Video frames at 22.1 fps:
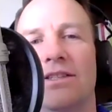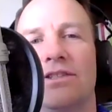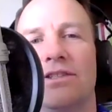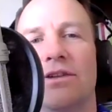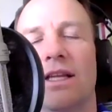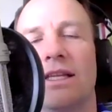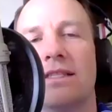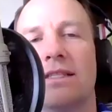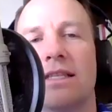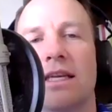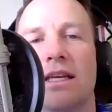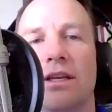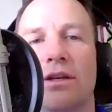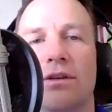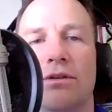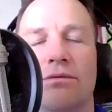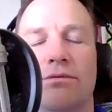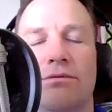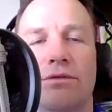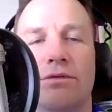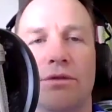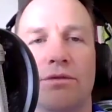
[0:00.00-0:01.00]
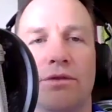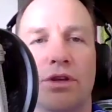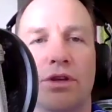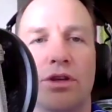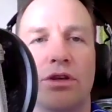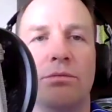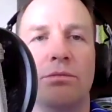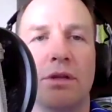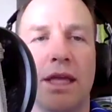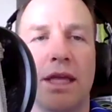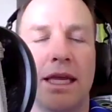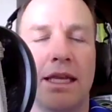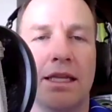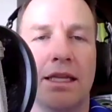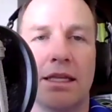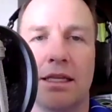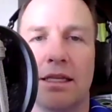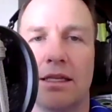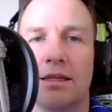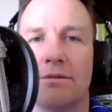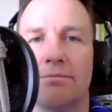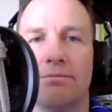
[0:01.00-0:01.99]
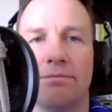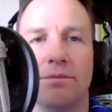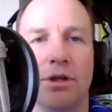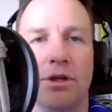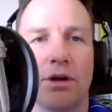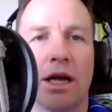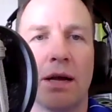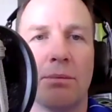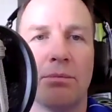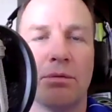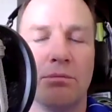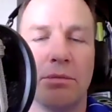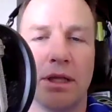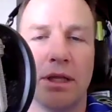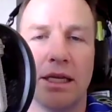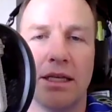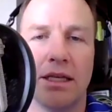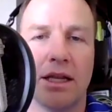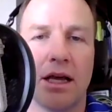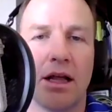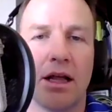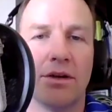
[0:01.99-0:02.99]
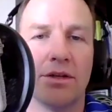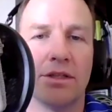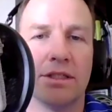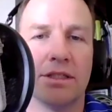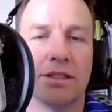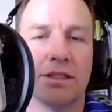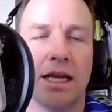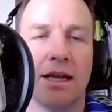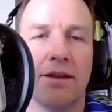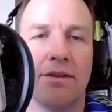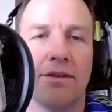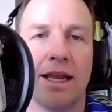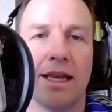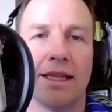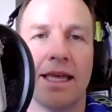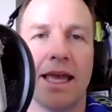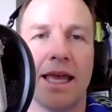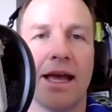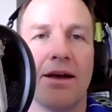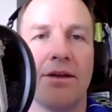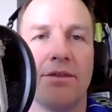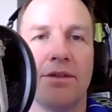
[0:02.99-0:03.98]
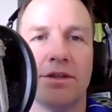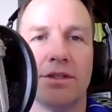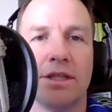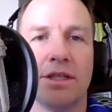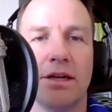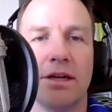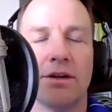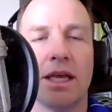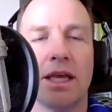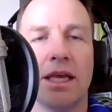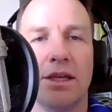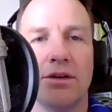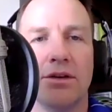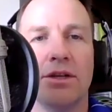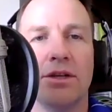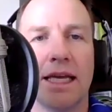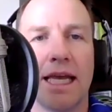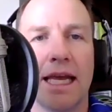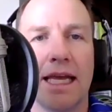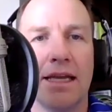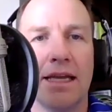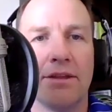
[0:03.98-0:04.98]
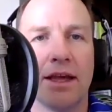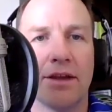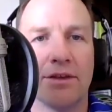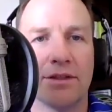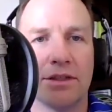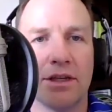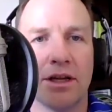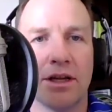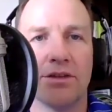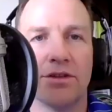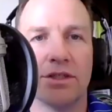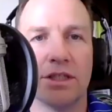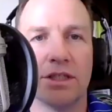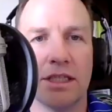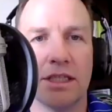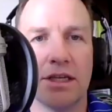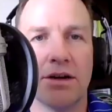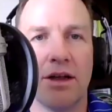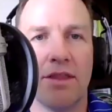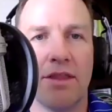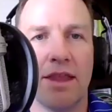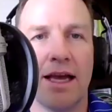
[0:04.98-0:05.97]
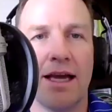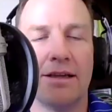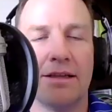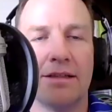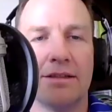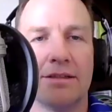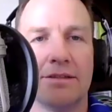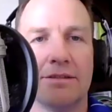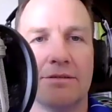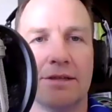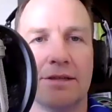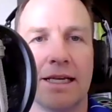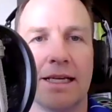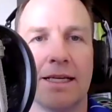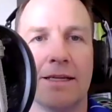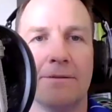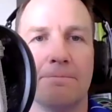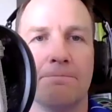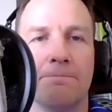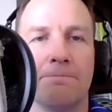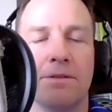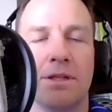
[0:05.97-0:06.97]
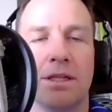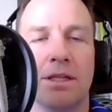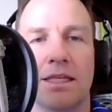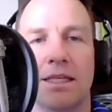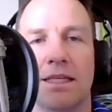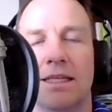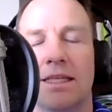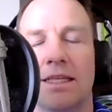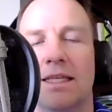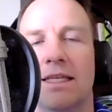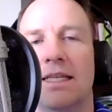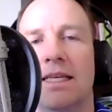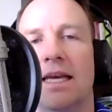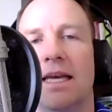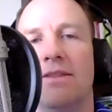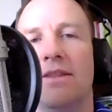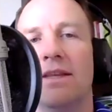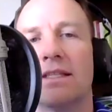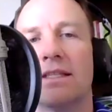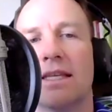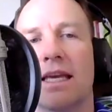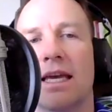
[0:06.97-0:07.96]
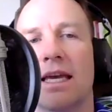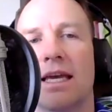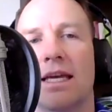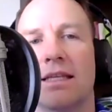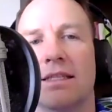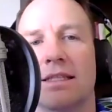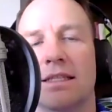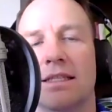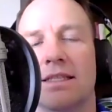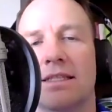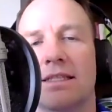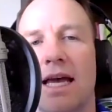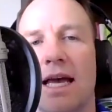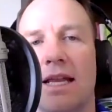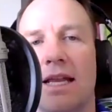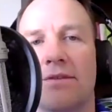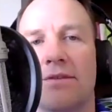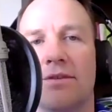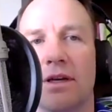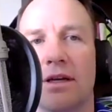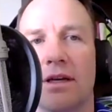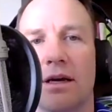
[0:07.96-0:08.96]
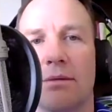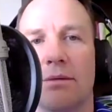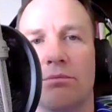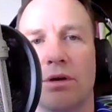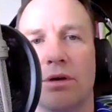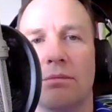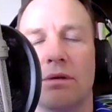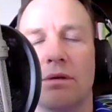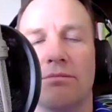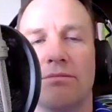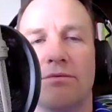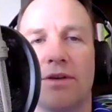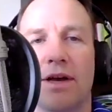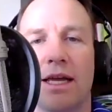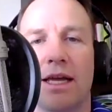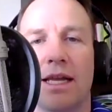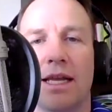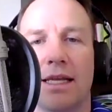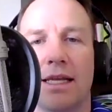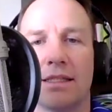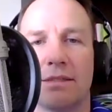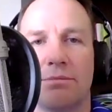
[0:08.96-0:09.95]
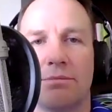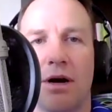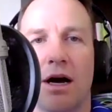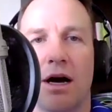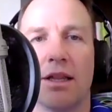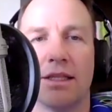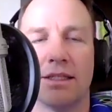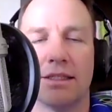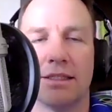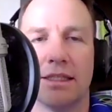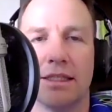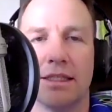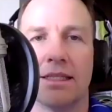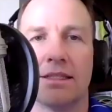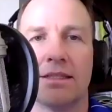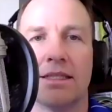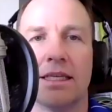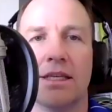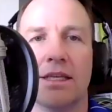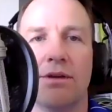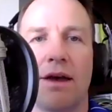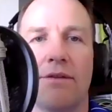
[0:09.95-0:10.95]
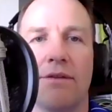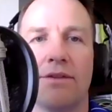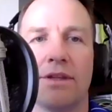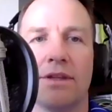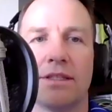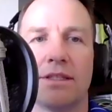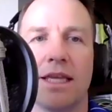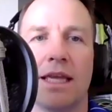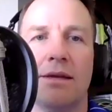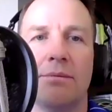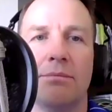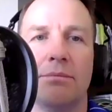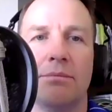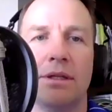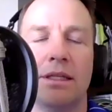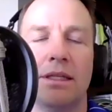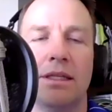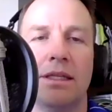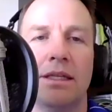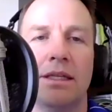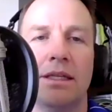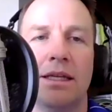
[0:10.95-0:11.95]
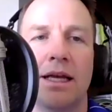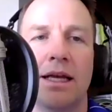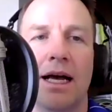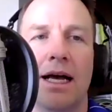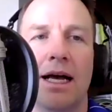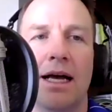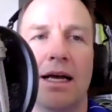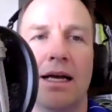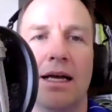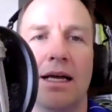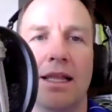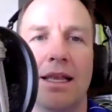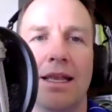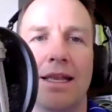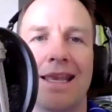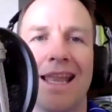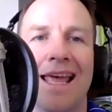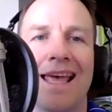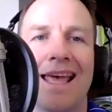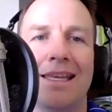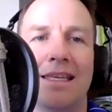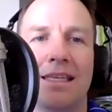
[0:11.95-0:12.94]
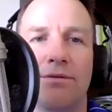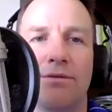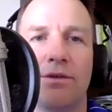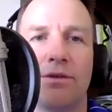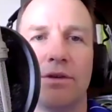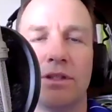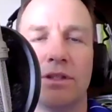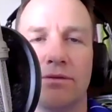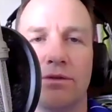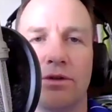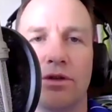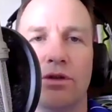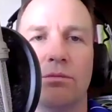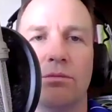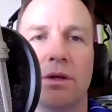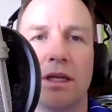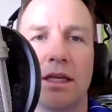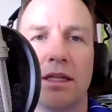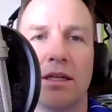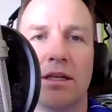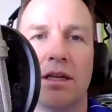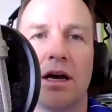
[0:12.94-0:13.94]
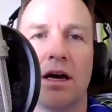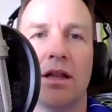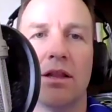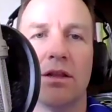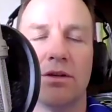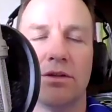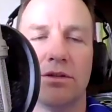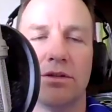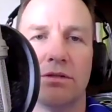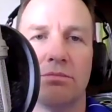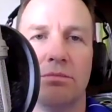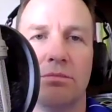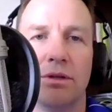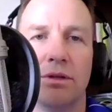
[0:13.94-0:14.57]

Uh, so let's say you you've accumulated you know a couple million dollars inside of that account, and they're saying, okay, you can take eighty thousand dollars a year on that right? In this case, inside of a, a premium financed policy, let's say you have the same uh, net difference of $2 million